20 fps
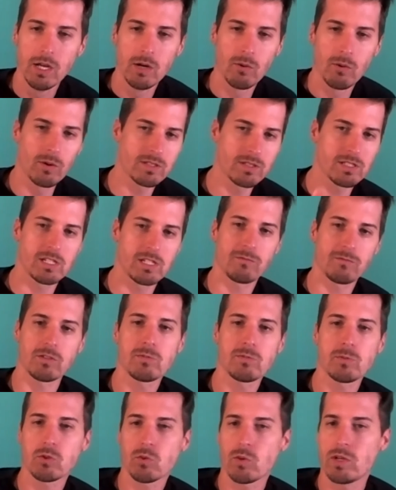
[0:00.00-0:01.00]
What's the difference
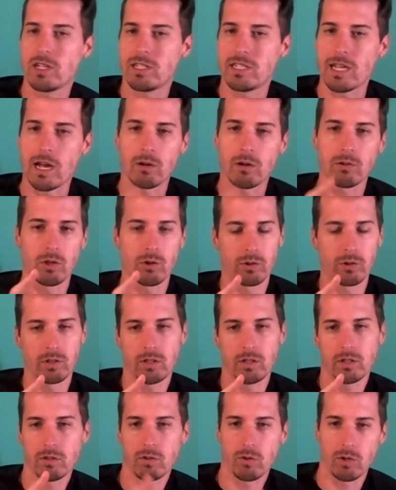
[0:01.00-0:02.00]
between a
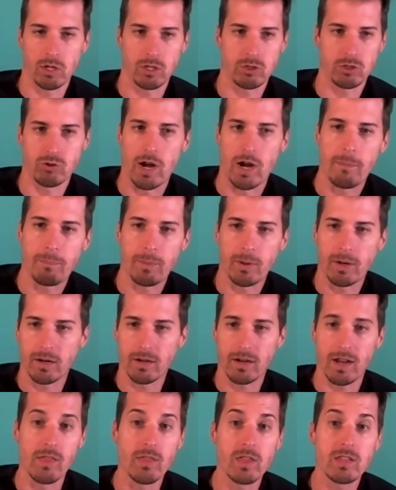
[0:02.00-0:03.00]
downloader or a dropper,
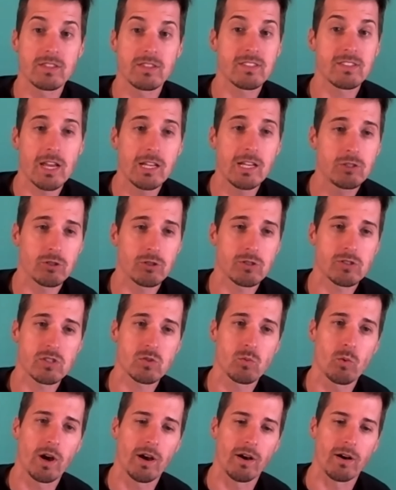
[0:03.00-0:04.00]
and then stagers as
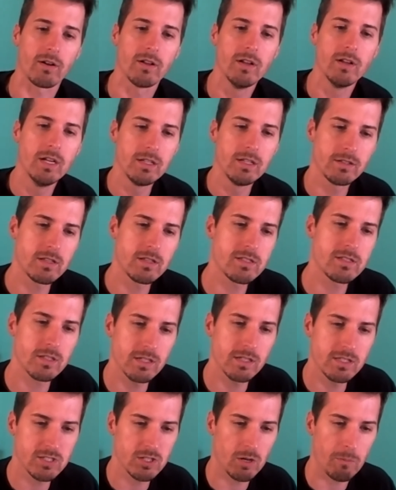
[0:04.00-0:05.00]
well? Let's
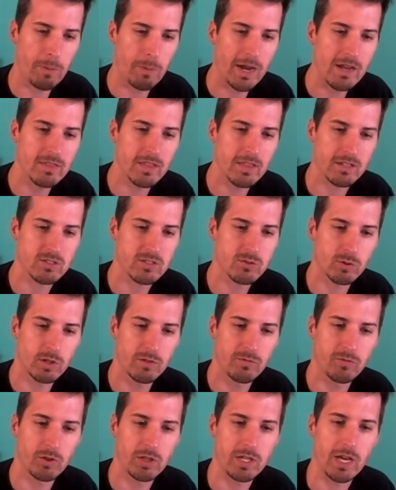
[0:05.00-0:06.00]
start painting that story
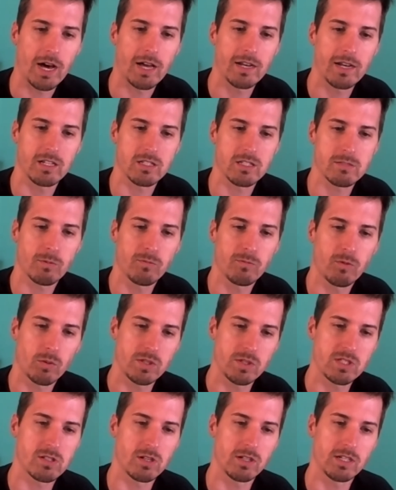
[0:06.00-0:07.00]
for the audience before we
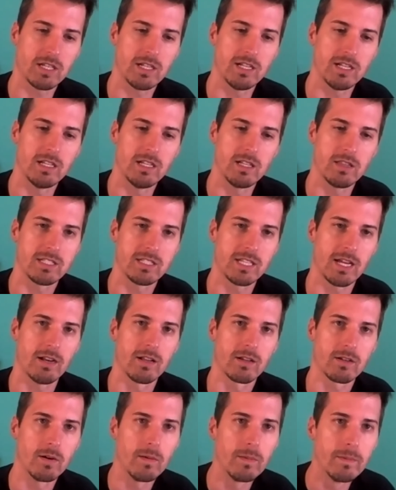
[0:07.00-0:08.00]
start getting into the
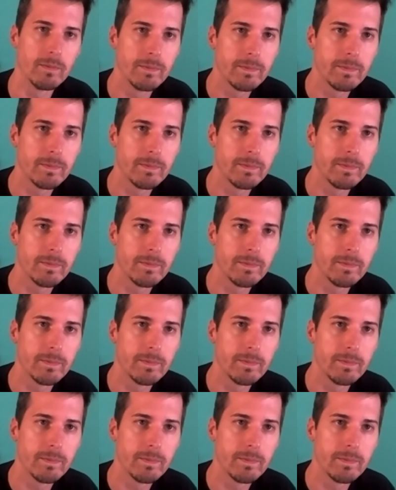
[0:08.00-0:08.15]
technical.